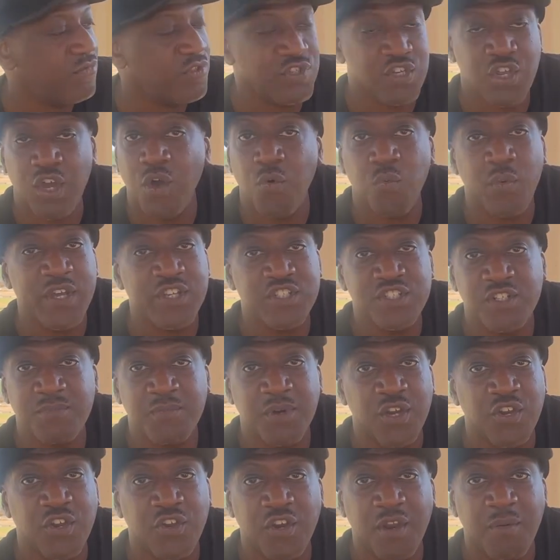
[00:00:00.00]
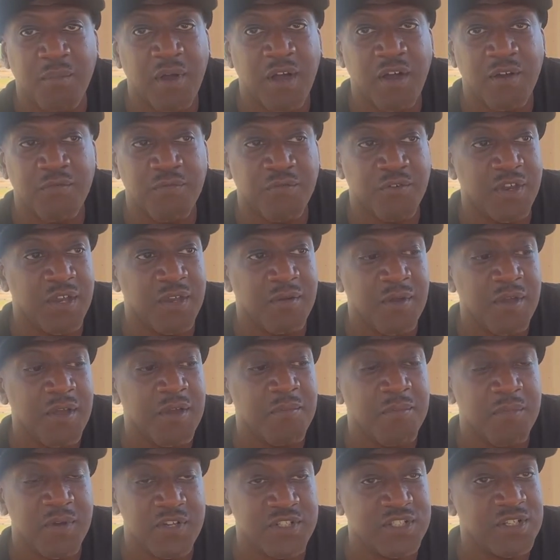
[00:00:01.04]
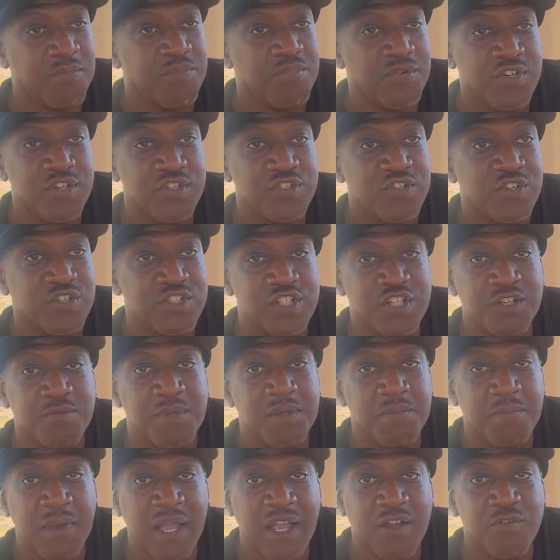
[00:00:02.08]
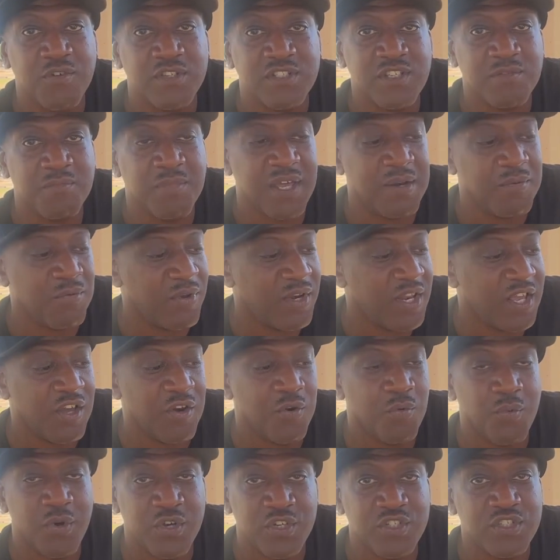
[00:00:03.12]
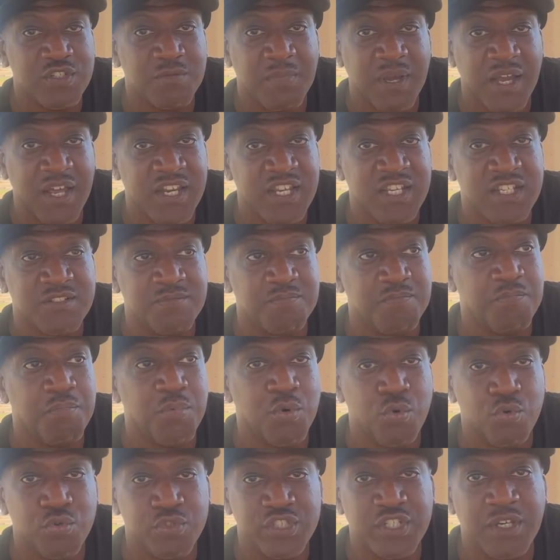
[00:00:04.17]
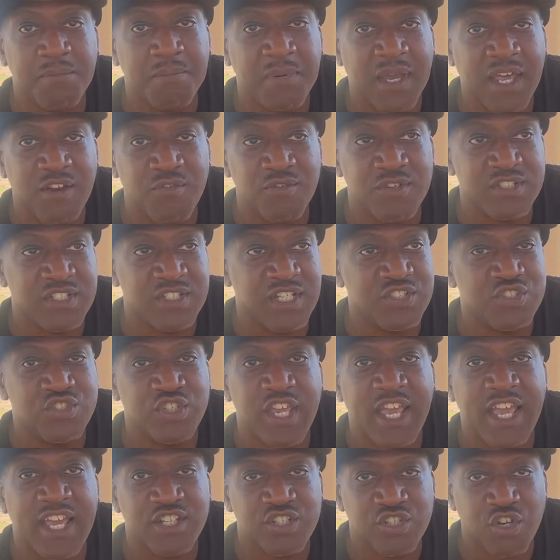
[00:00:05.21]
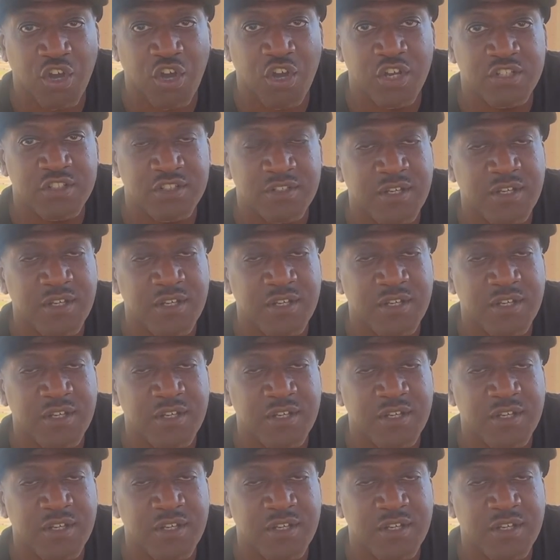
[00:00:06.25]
don't waste your money on the Mark III because I'm pretty sure it's going to be backwards compatible and they're going to want you to buy these bullshit batteries that you can't charge.